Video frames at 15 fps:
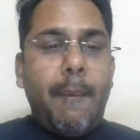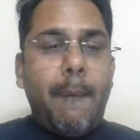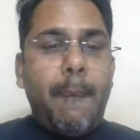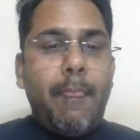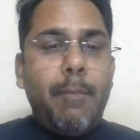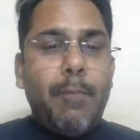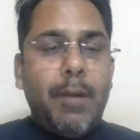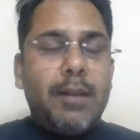
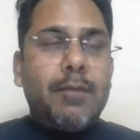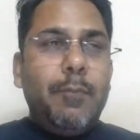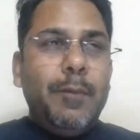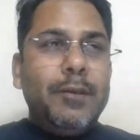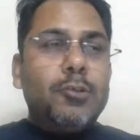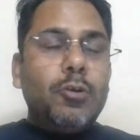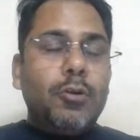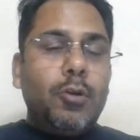but we
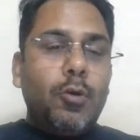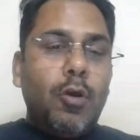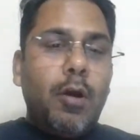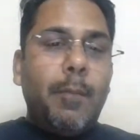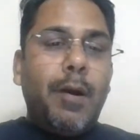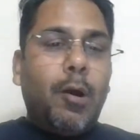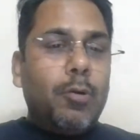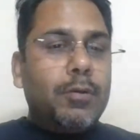should know
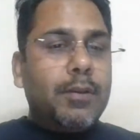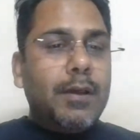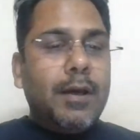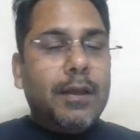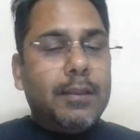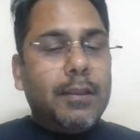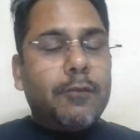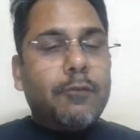about the
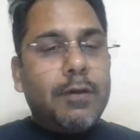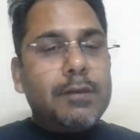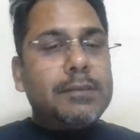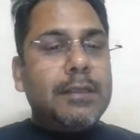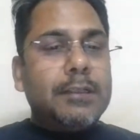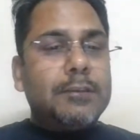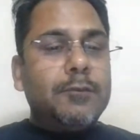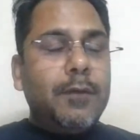other funds
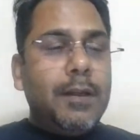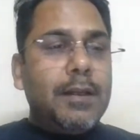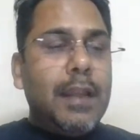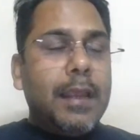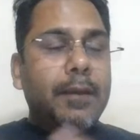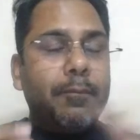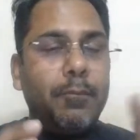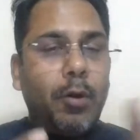as well,
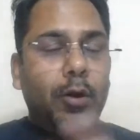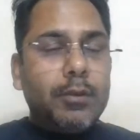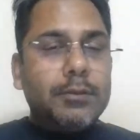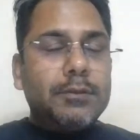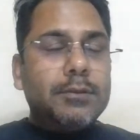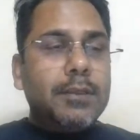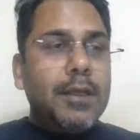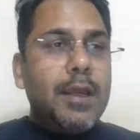like
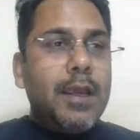bonds